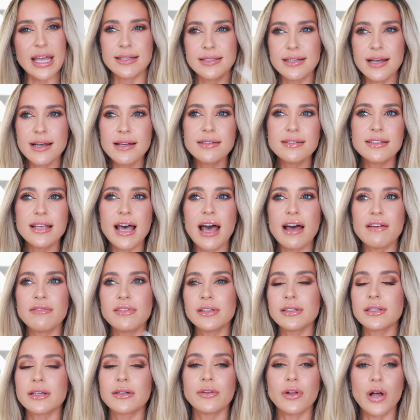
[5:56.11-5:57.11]
It does have
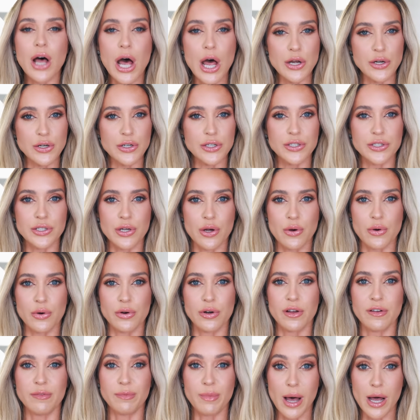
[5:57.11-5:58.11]
a little
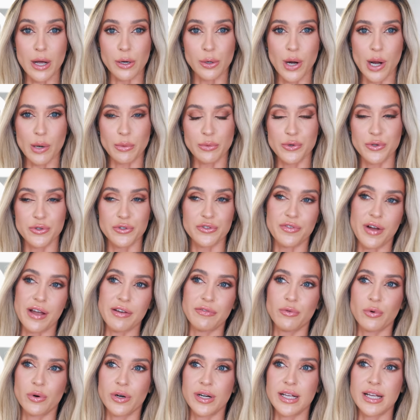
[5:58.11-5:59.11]
undertone of Baccarat Rouge
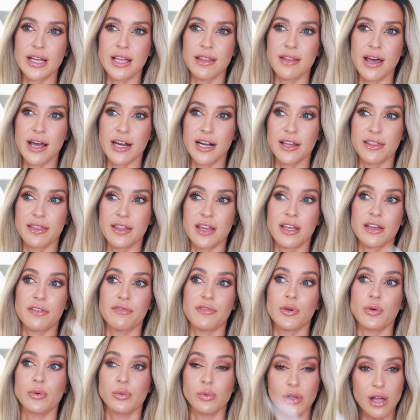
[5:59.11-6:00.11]
five forty in that I think
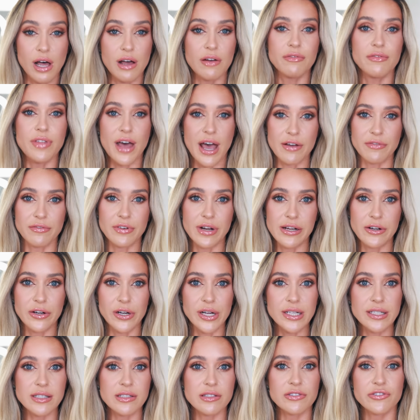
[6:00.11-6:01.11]
if you love that
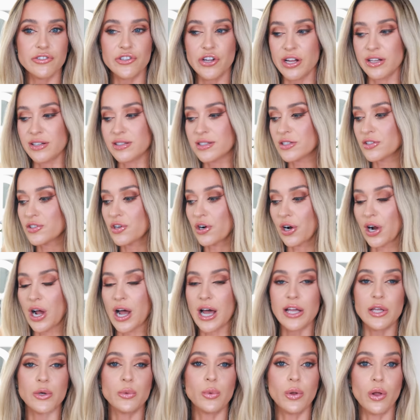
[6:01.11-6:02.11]
fragrance, chances are
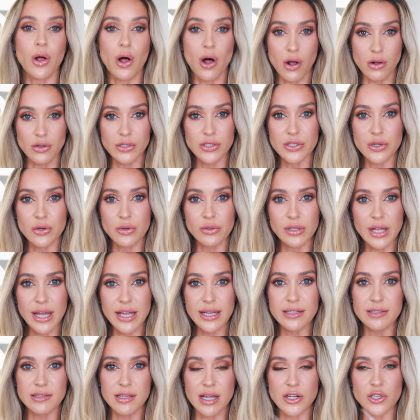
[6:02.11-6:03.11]
high you will also
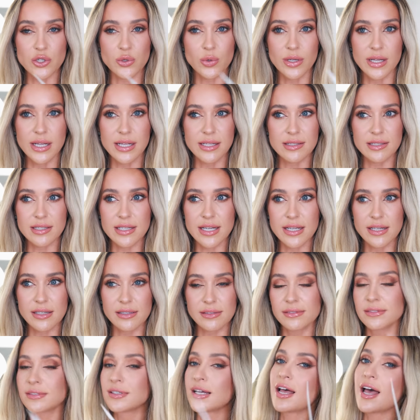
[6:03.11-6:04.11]
like Sensual
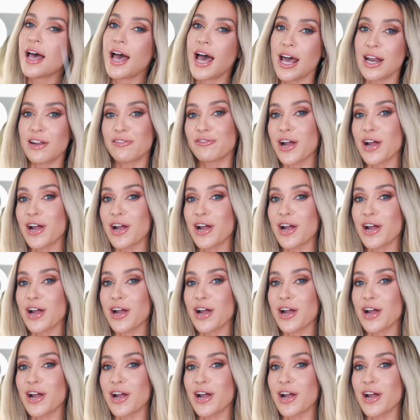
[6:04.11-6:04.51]
Instinct at a